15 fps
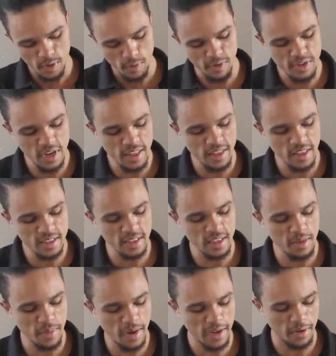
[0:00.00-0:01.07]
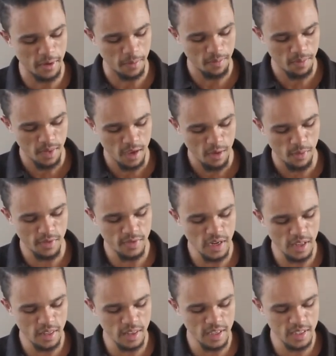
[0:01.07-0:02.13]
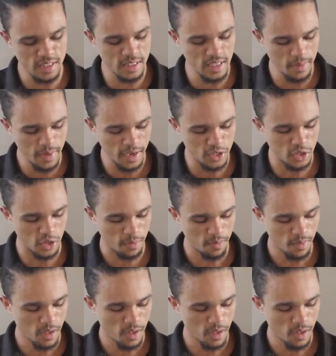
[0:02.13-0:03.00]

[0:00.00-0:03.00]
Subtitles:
We've done this E minor. We've done this D major.